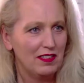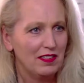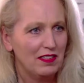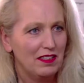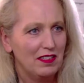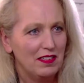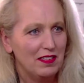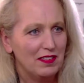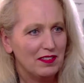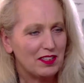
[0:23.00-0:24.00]
the opera.
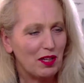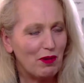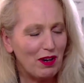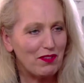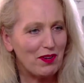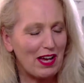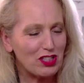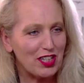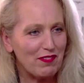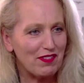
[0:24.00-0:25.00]
So what have you
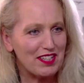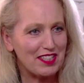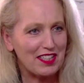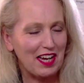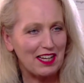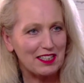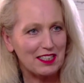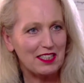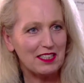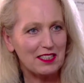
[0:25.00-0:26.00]
actually
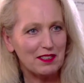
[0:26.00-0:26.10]
investigated? I've